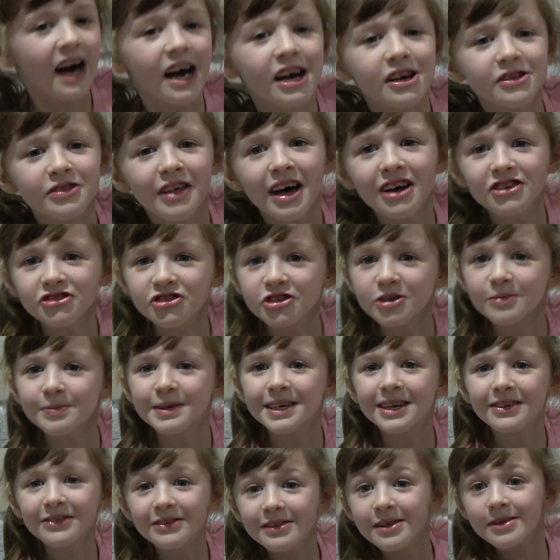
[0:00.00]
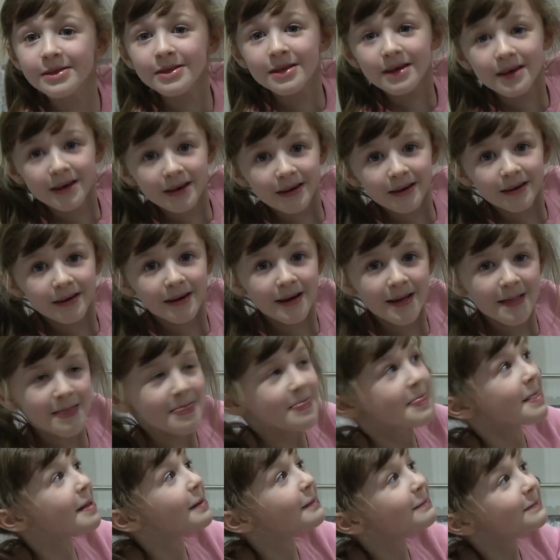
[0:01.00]
That, that should be. It's bigger than your
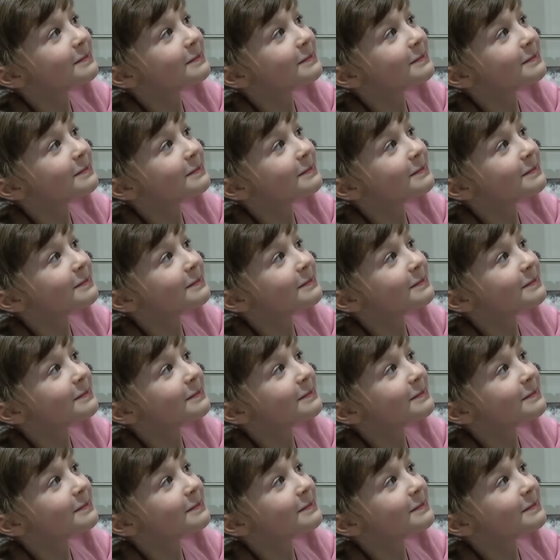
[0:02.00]
head.